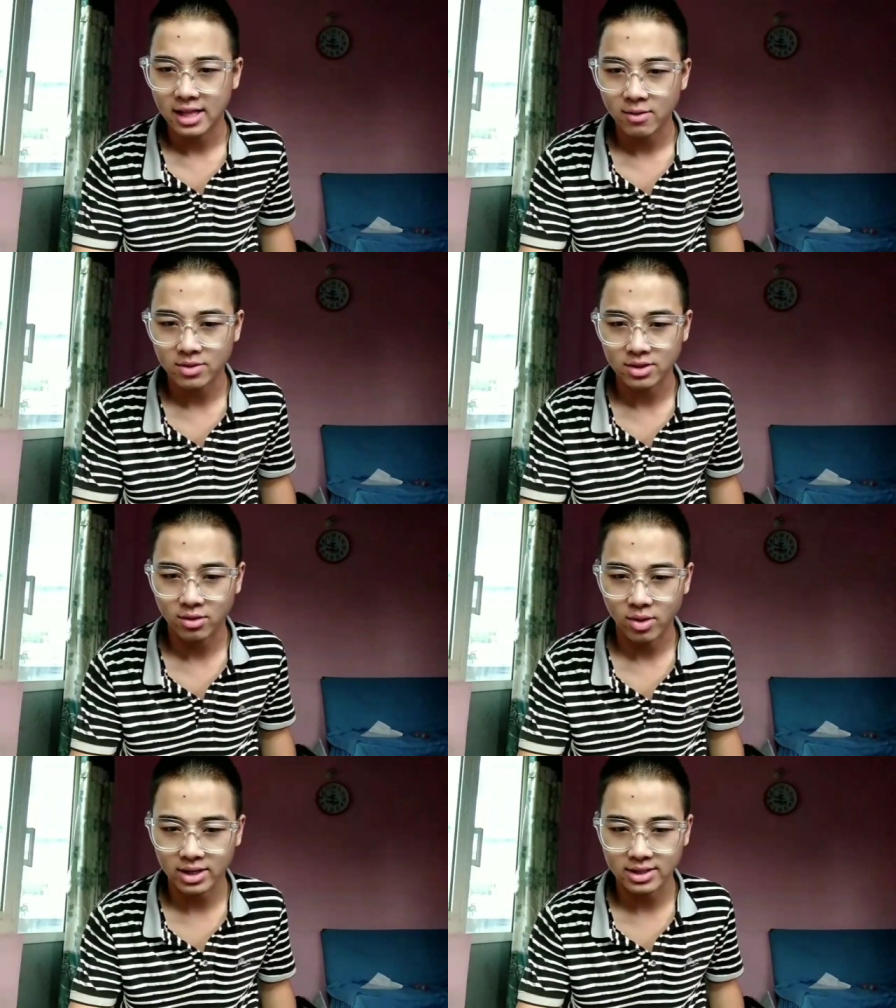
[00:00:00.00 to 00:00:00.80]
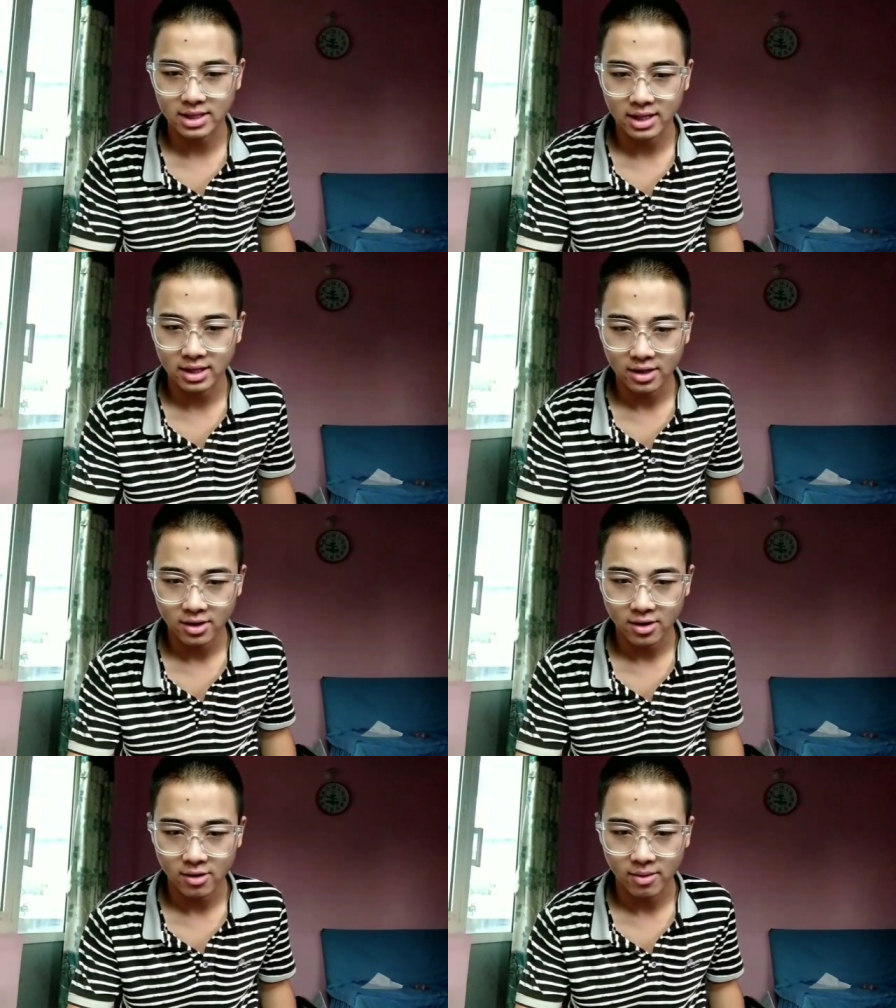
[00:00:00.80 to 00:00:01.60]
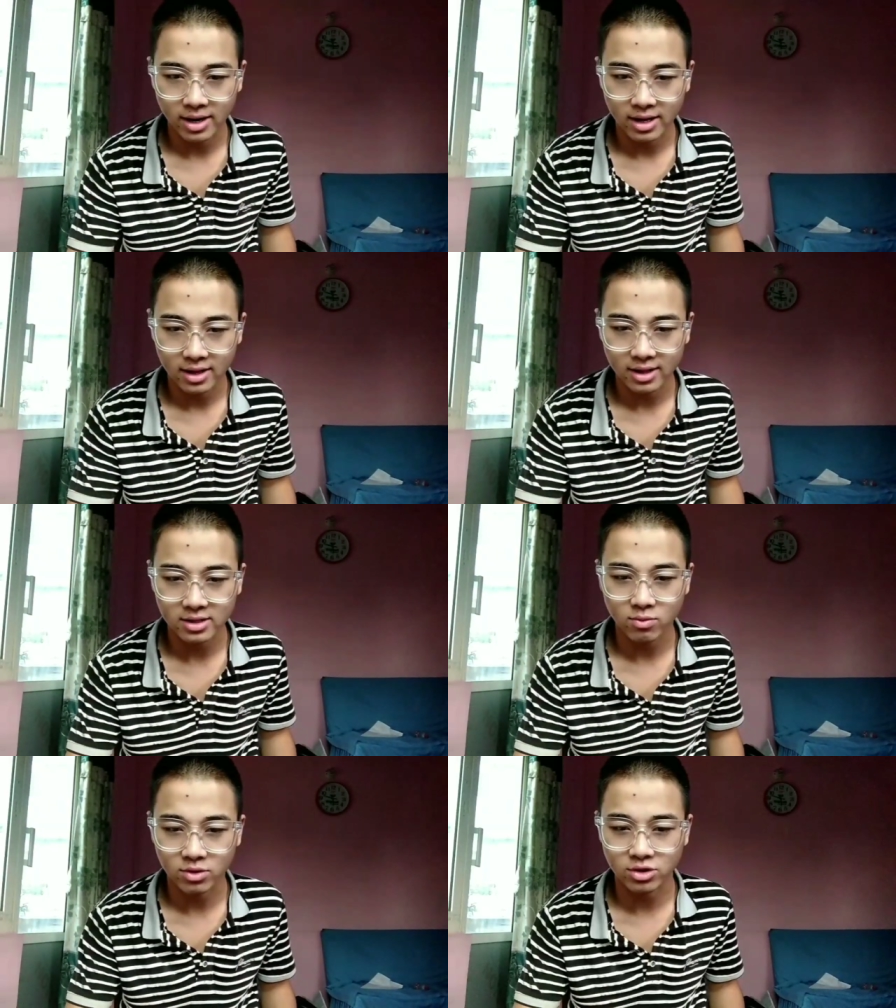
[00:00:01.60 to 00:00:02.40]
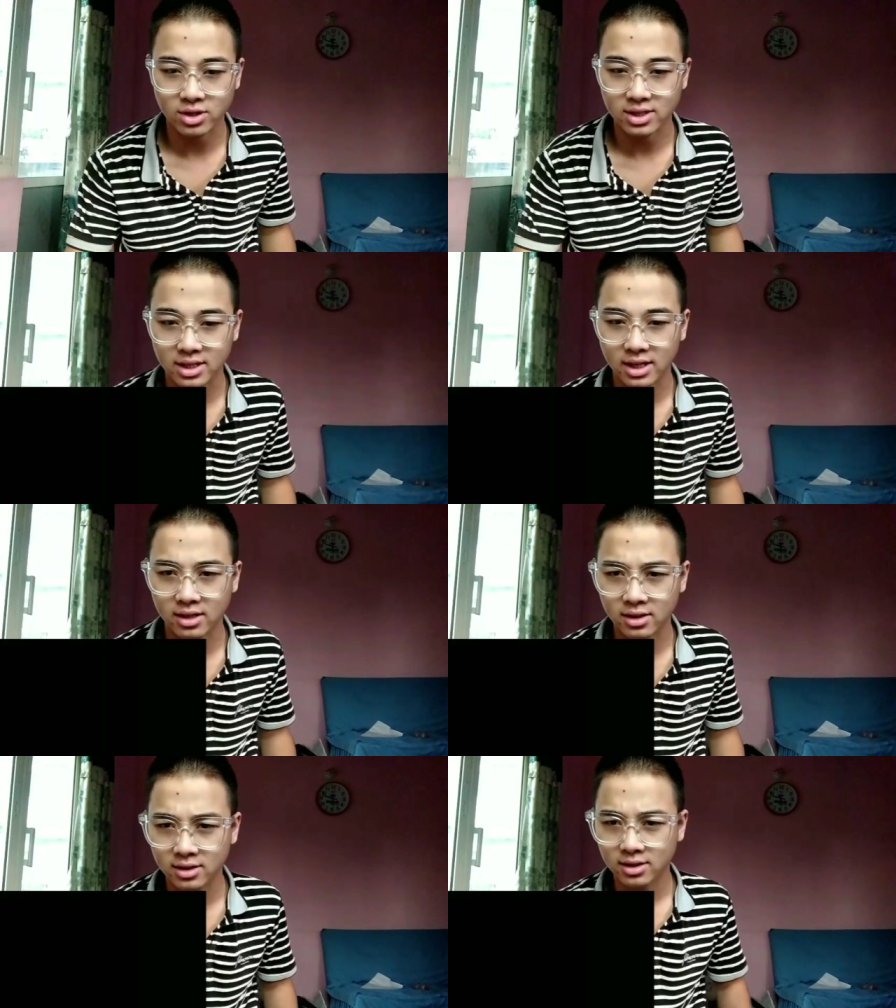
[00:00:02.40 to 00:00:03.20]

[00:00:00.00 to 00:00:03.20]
That was crazy. Alright, let's watch this again.